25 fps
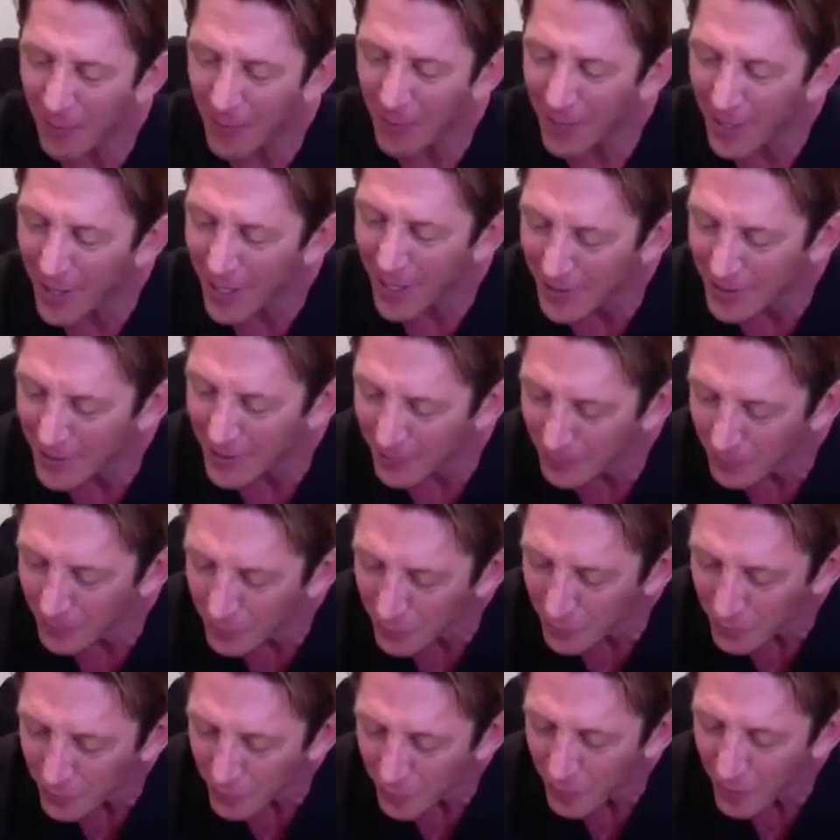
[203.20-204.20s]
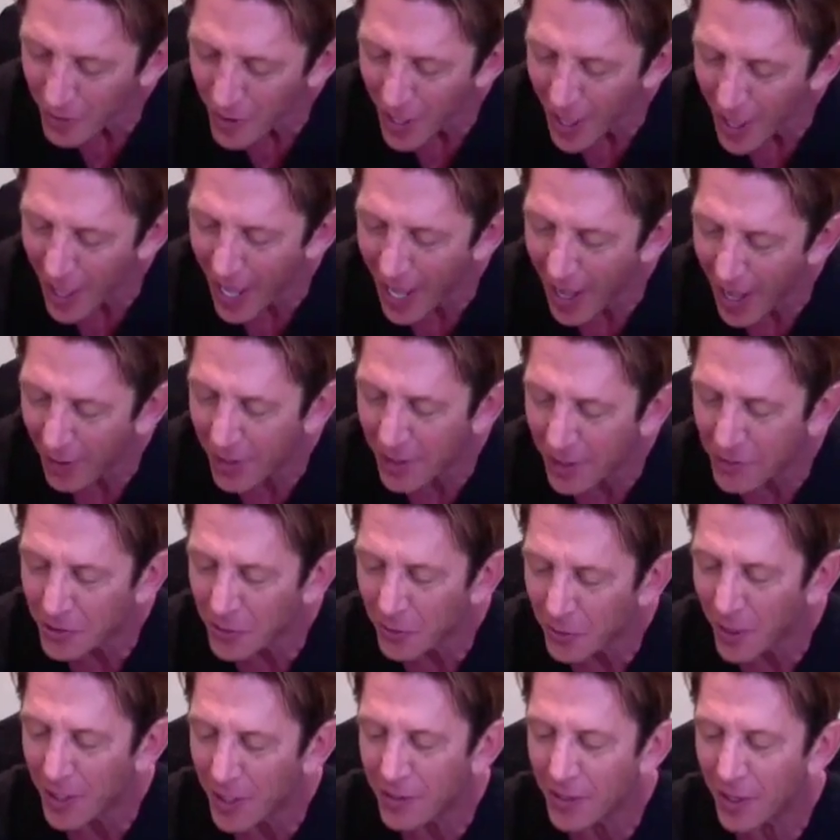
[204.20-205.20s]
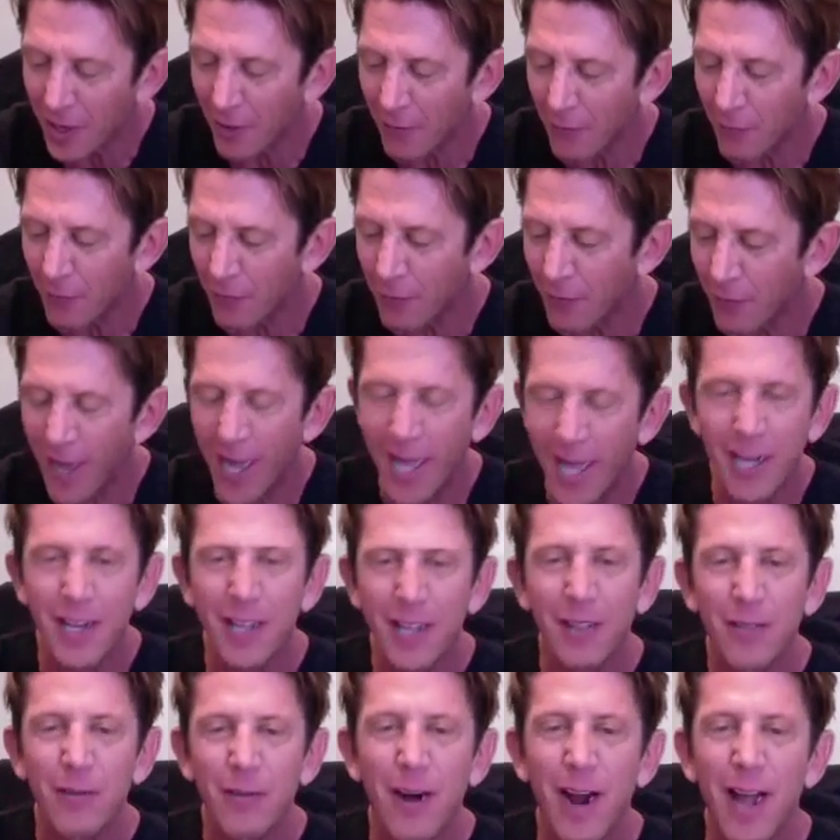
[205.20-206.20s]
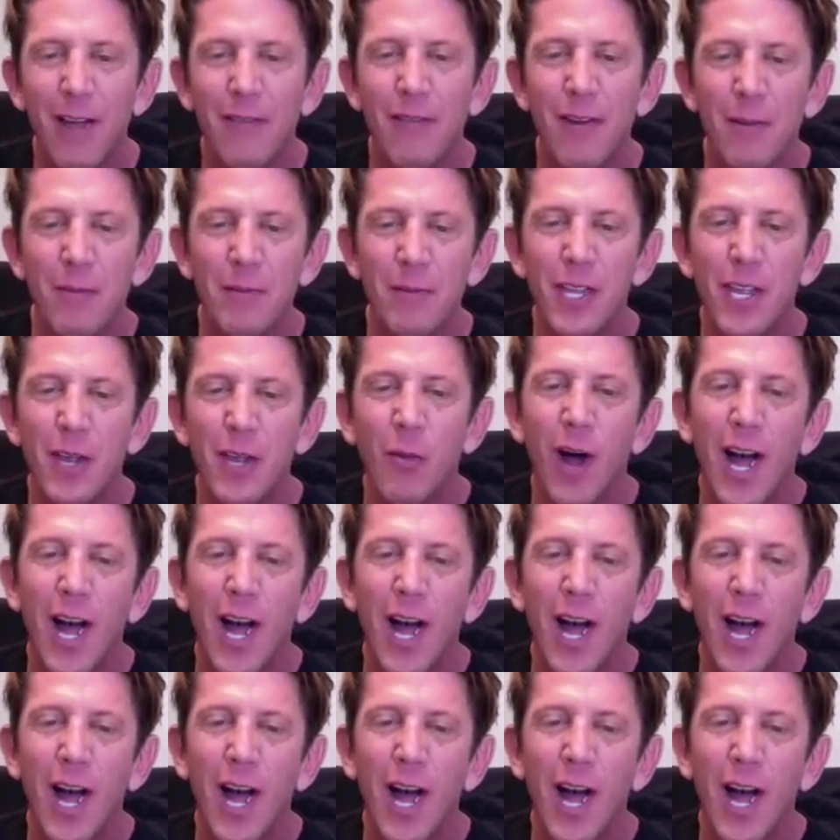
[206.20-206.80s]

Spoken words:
me this, how did you end up finding Thrive MD,